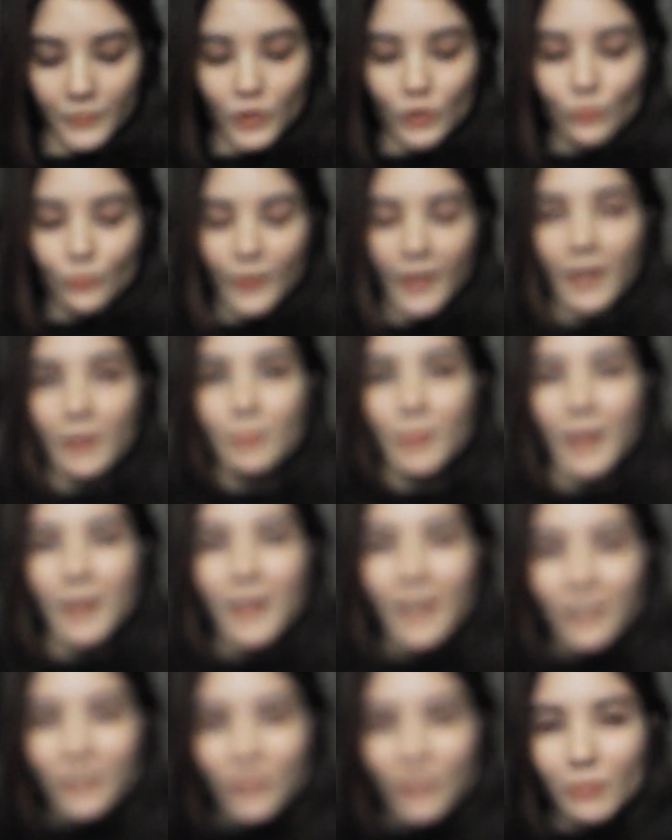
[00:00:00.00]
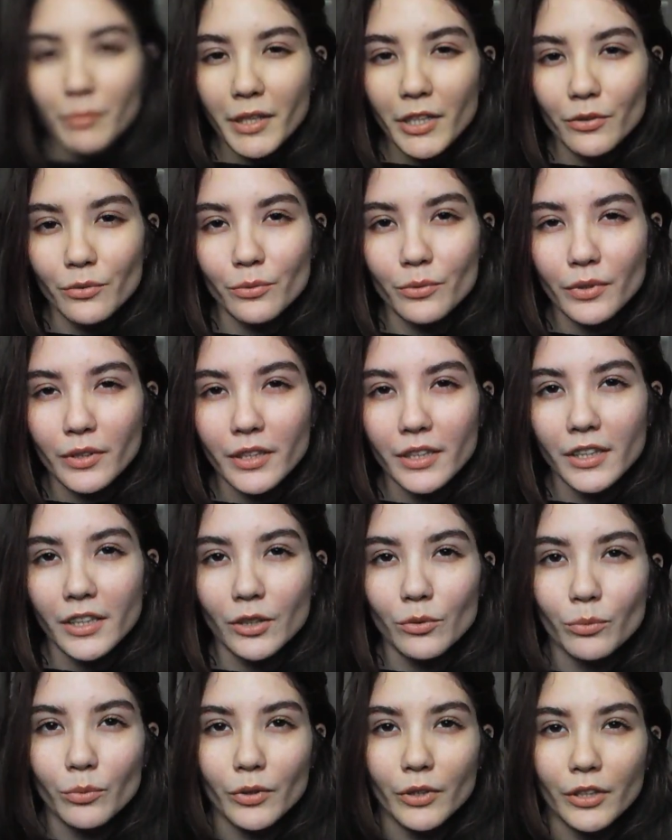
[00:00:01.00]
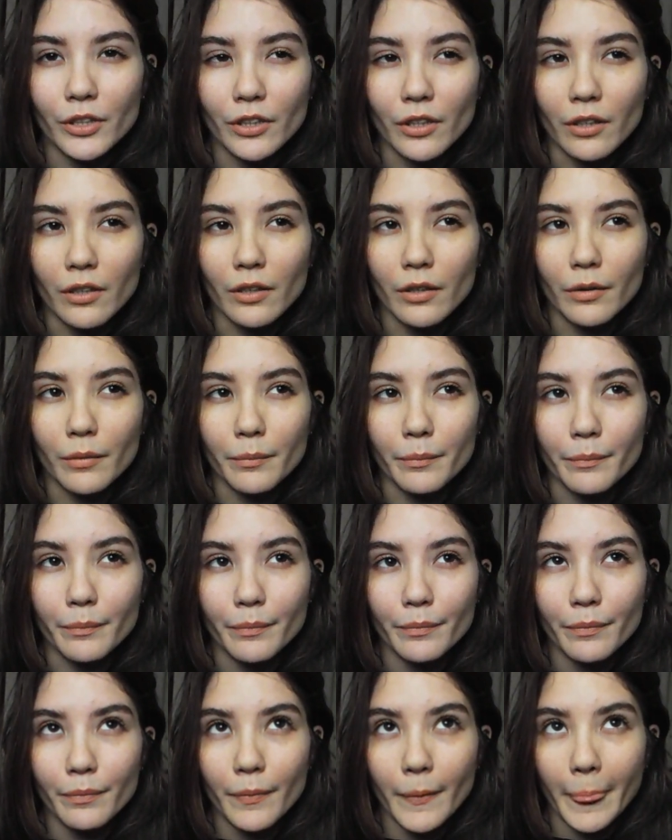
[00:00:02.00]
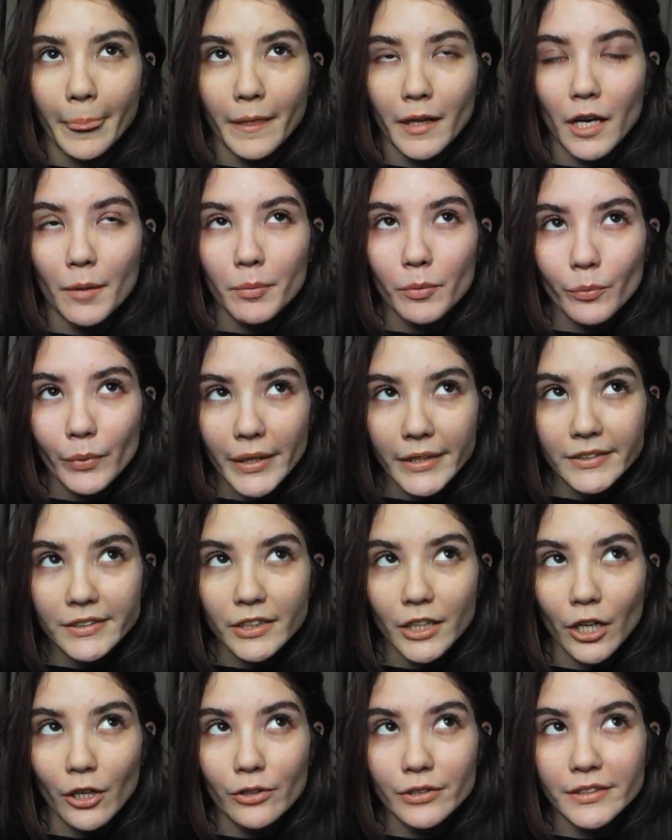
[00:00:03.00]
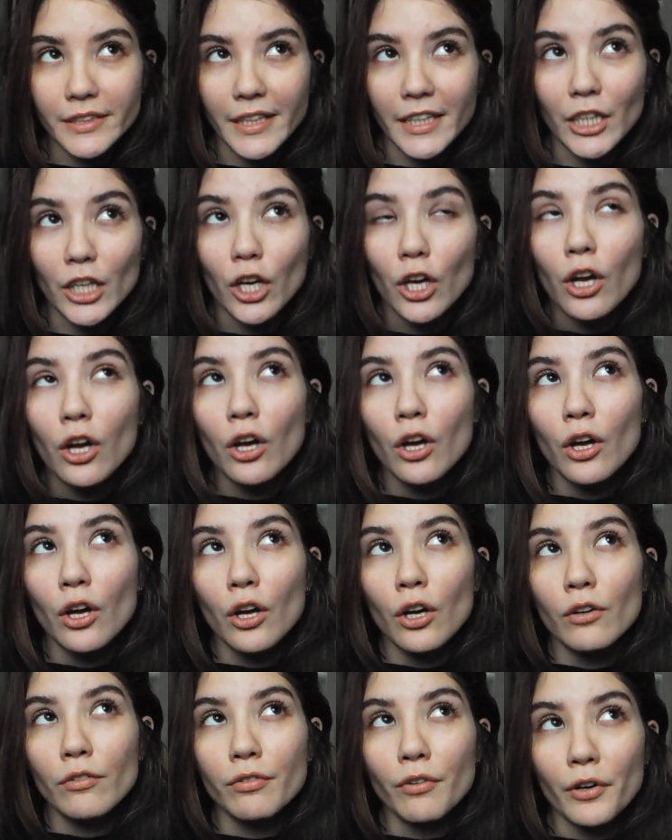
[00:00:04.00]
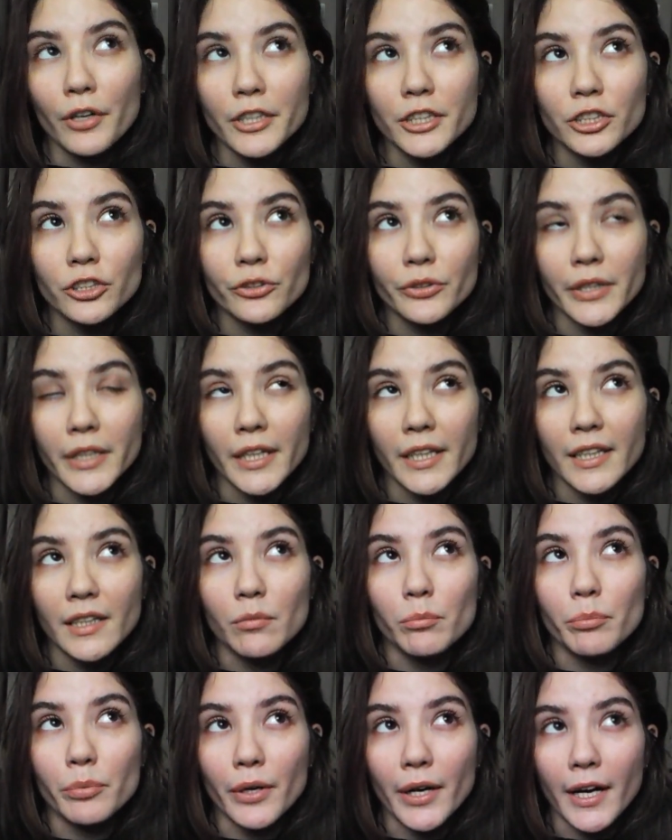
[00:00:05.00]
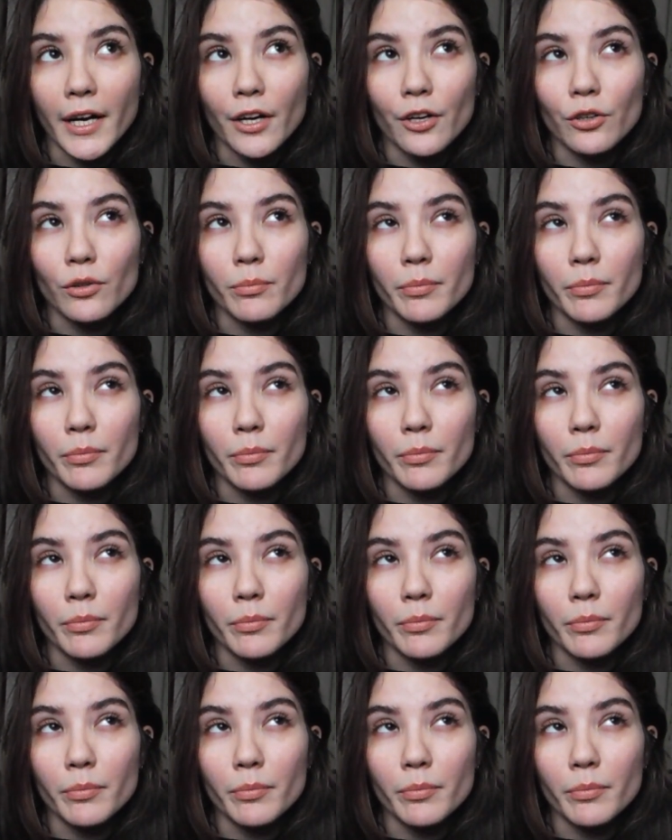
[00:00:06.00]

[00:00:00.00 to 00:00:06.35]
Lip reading: Crap. I actually made a really good one a couple weeks ago. It's like forest green and brown,